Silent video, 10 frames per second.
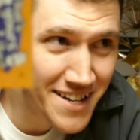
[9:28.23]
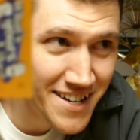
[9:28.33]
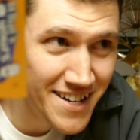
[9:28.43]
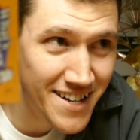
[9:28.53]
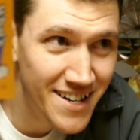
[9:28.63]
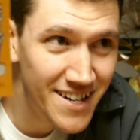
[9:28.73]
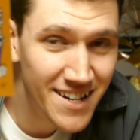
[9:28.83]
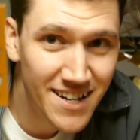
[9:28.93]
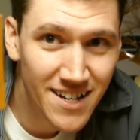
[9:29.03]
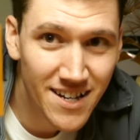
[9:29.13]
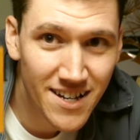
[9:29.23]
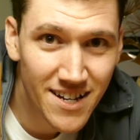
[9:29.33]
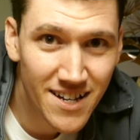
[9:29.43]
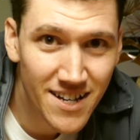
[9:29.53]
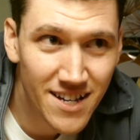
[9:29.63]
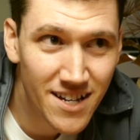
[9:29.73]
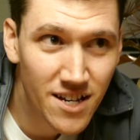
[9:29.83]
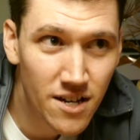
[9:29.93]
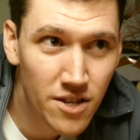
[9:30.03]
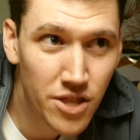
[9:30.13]
Come on. Not so
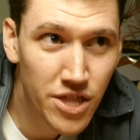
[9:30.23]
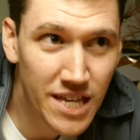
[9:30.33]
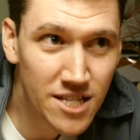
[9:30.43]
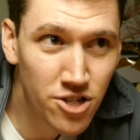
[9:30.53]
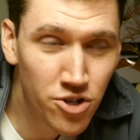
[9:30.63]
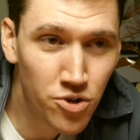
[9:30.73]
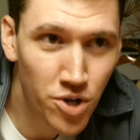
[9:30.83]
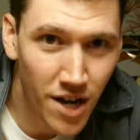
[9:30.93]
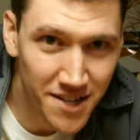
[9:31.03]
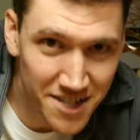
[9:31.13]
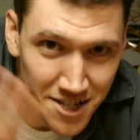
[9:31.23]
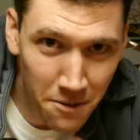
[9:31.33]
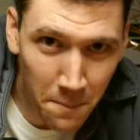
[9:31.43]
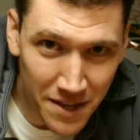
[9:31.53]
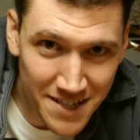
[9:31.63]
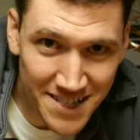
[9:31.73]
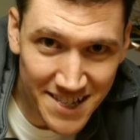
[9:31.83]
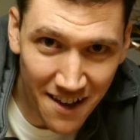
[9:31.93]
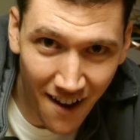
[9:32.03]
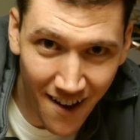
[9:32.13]
much adjective. Thin crust
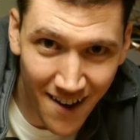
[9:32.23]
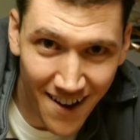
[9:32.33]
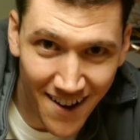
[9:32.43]
pizza?